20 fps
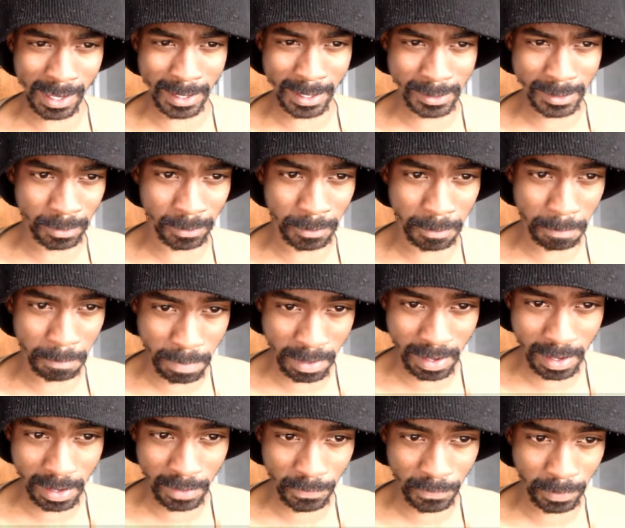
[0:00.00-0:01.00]
R B
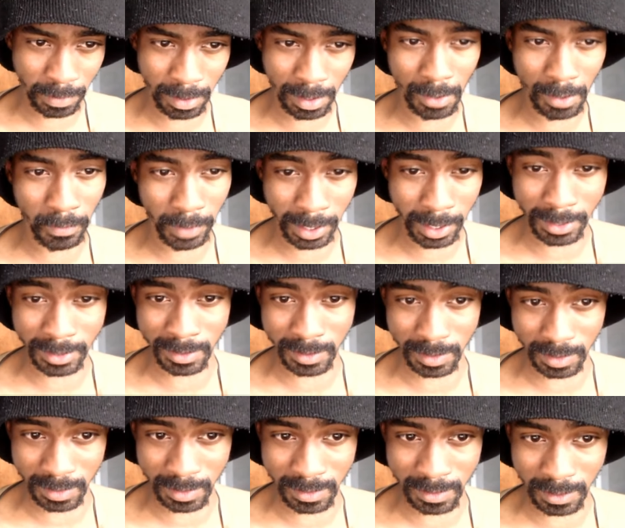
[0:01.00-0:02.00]
for our rating
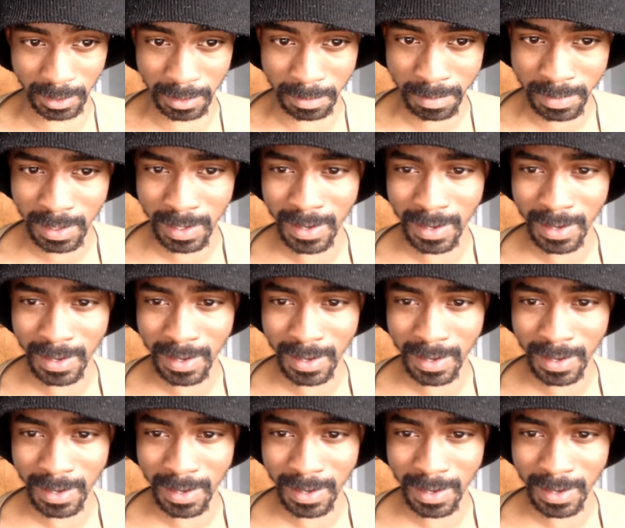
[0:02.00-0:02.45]
systems.